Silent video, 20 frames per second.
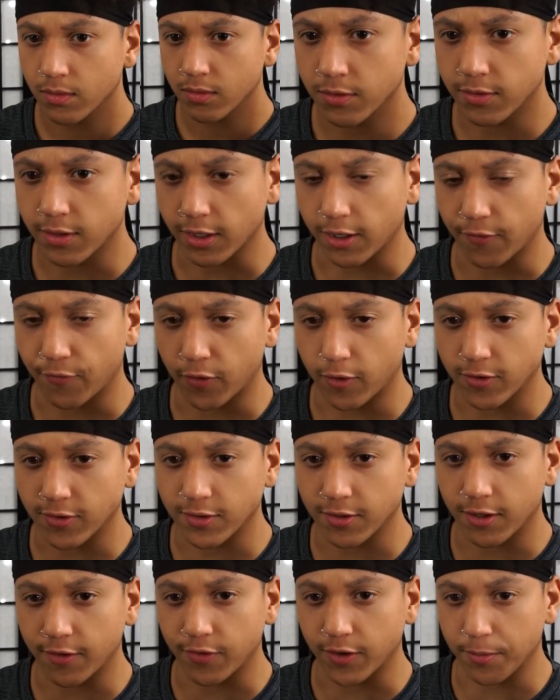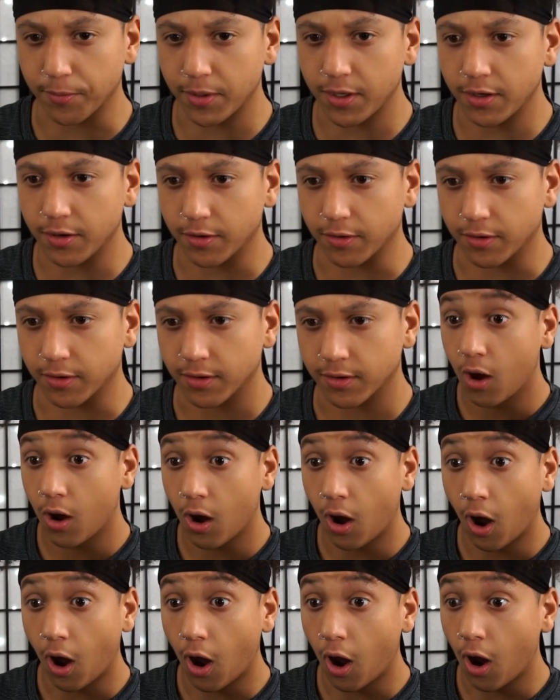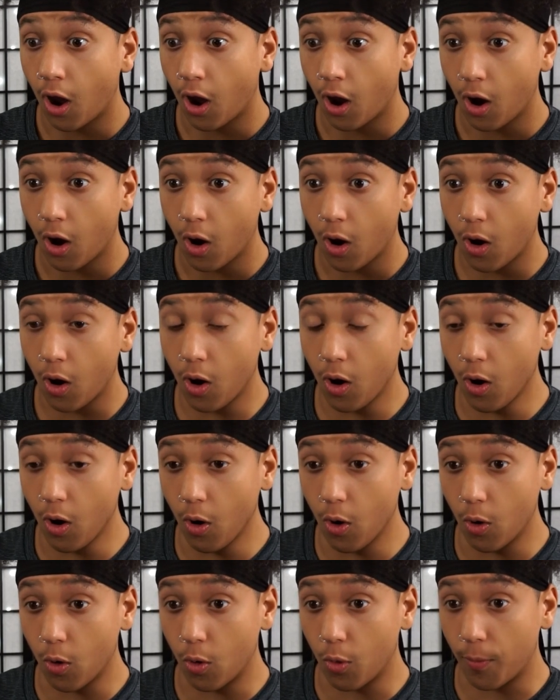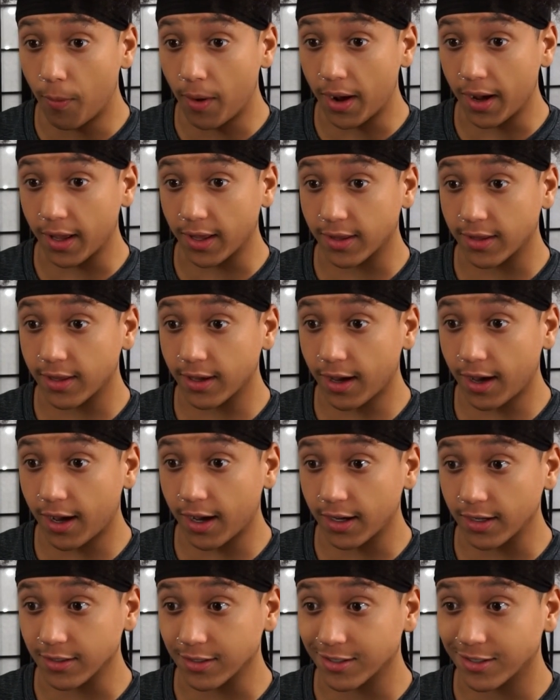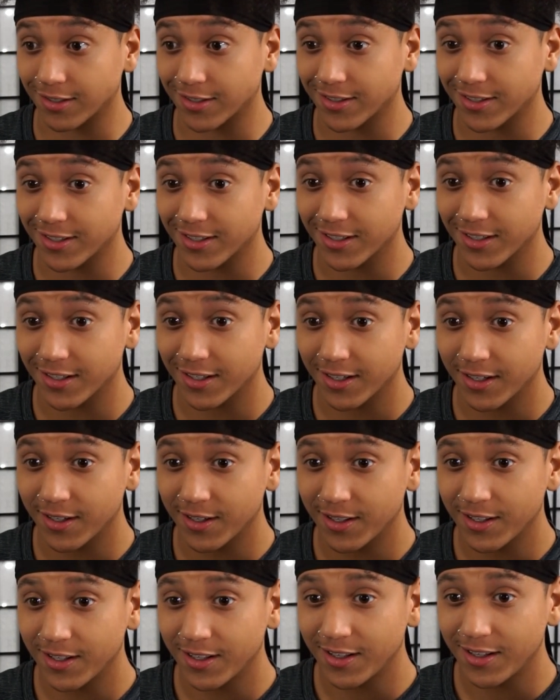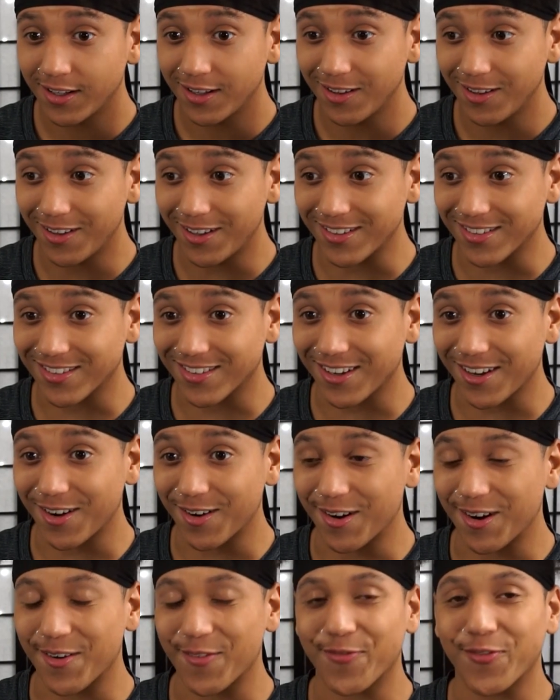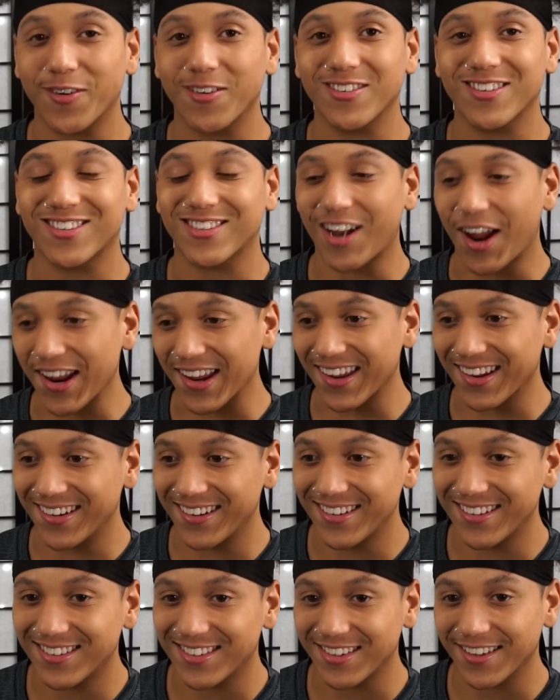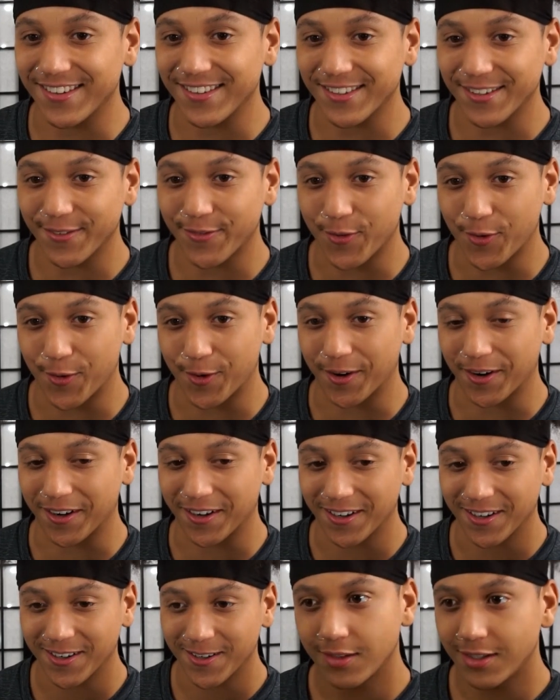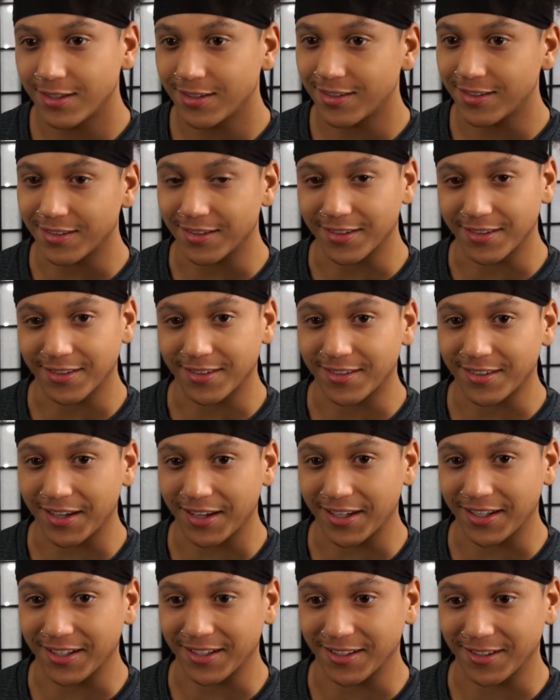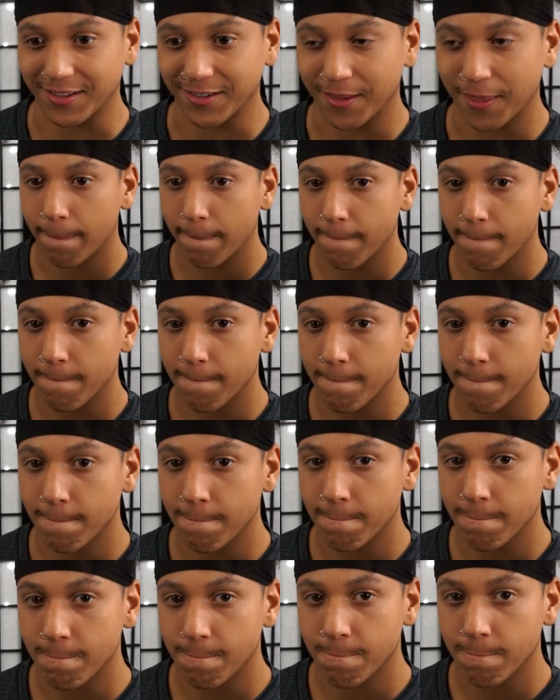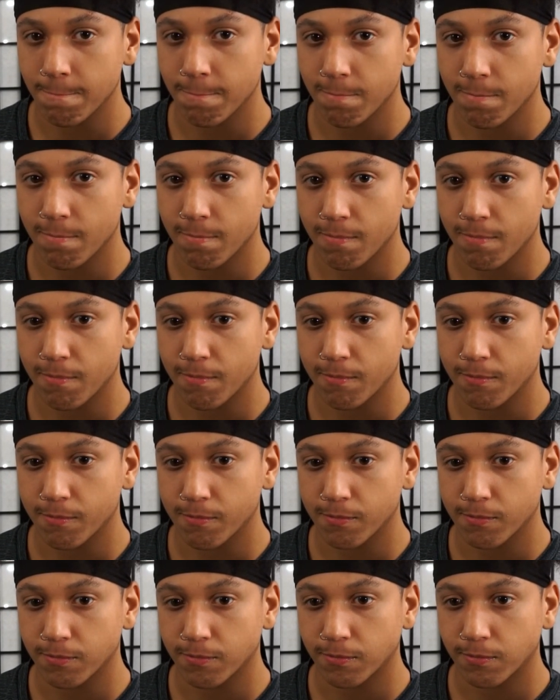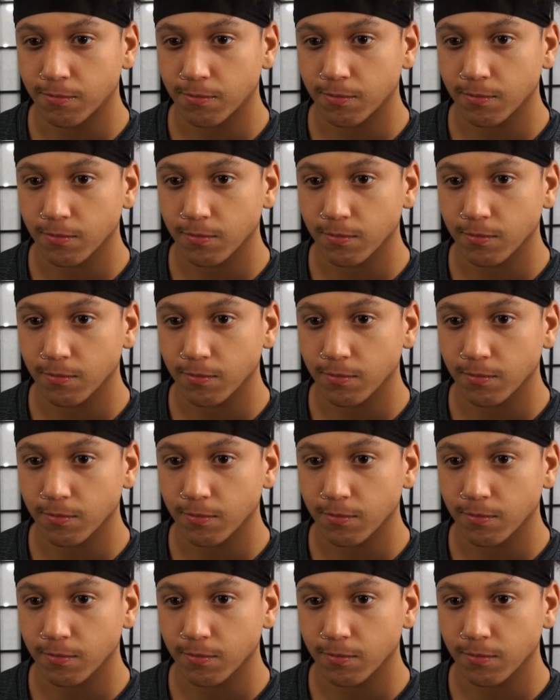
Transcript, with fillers: Looks like a version of Ymir. Oh my gosh! Let's go, our first Titan in season four. This is insane. We can now commence the airborne assault.